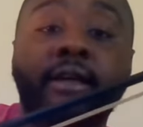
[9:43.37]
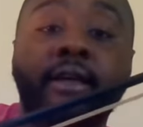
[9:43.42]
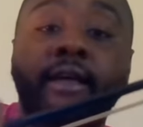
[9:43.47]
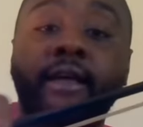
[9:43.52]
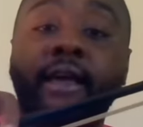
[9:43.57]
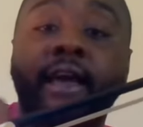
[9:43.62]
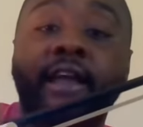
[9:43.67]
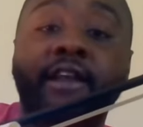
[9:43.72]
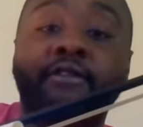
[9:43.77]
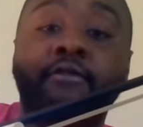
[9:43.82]

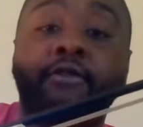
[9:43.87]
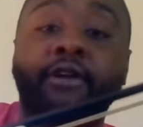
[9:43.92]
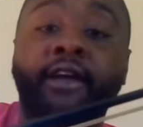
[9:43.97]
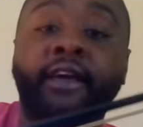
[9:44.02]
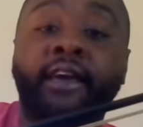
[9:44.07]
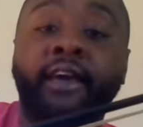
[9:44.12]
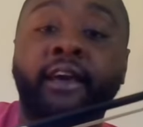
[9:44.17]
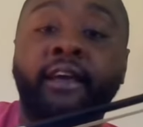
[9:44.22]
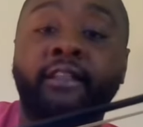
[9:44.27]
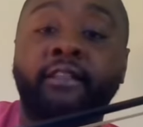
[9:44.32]
and you want to
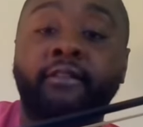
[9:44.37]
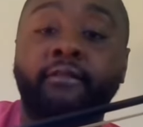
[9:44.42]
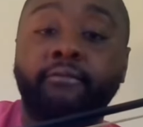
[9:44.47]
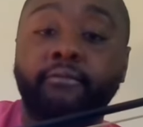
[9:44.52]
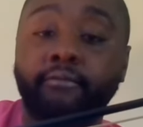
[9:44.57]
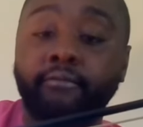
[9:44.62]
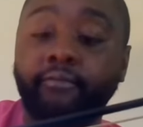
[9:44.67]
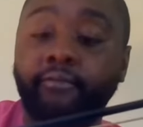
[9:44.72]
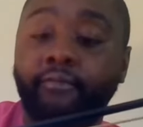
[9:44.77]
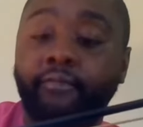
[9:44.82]
get,
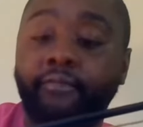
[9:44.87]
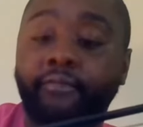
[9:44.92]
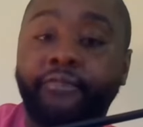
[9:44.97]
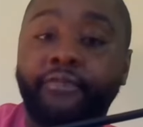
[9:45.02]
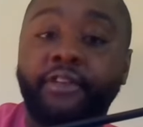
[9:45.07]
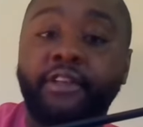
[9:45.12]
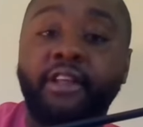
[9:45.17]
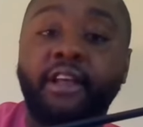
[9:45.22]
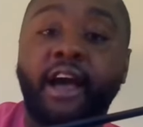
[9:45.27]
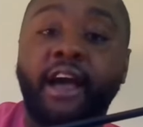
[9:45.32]

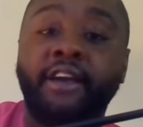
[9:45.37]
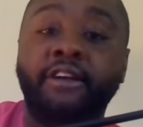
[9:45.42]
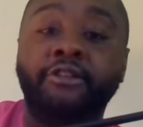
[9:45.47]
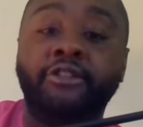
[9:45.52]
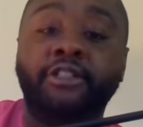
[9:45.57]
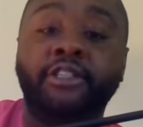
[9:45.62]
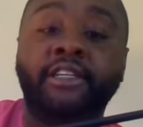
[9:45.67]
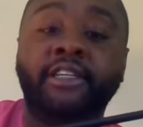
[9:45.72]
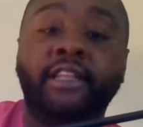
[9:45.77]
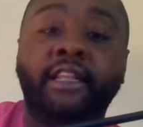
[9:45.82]
I
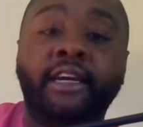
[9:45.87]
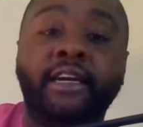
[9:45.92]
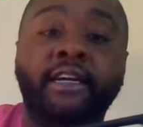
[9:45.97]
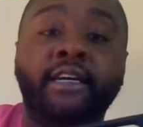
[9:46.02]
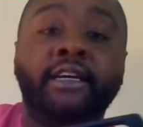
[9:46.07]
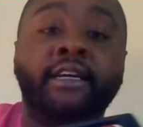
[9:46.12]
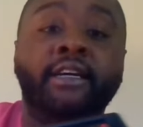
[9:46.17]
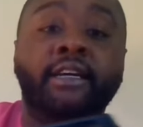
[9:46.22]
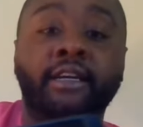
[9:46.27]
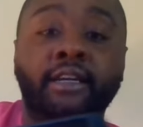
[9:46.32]
usually like
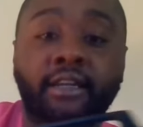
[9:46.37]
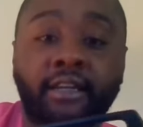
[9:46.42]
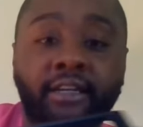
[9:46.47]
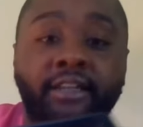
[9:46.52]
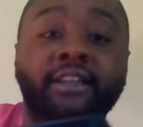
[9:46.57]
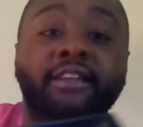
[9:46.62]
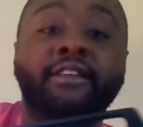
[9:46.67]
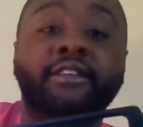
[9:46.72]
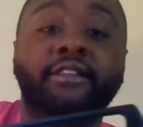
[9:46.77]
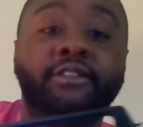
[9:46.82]

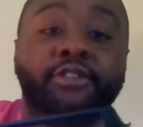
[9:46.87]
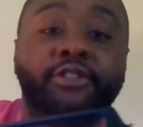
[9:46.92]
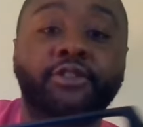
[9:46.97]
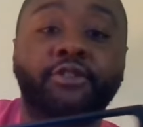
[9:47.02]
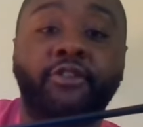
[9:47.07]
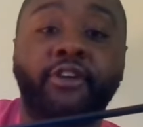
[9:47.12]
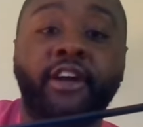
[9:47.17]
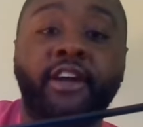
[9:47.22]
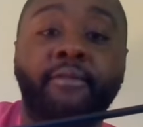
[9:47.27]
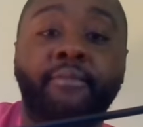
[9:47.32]

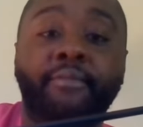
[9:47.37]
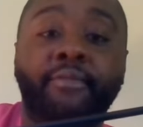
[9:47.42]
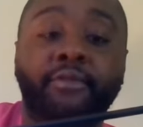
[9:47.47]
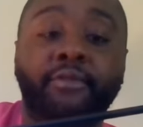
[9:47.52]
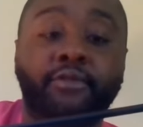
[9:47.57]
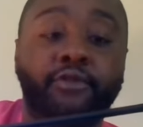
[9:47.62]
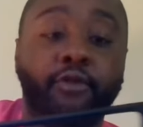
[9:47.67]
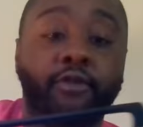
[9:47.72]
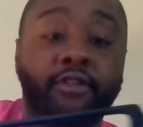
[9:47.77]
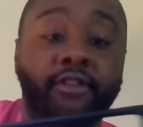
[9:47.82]
scrape
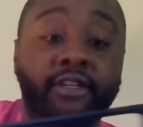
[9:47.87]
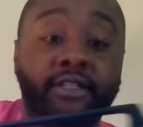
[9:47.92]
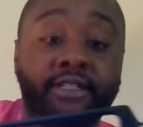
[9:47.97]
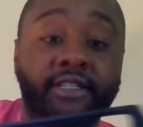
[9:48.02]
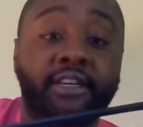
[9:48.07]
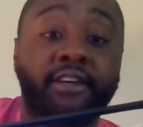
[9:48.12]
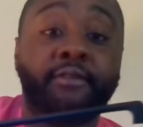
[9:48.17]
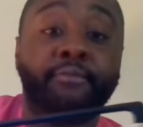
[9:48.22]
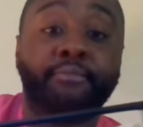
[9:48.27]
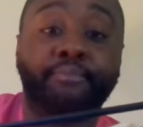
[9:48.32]
toward the
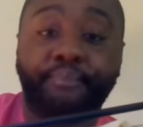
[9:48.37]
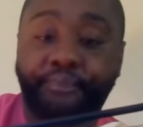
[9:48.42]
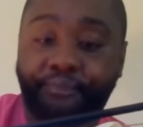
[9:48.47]
tip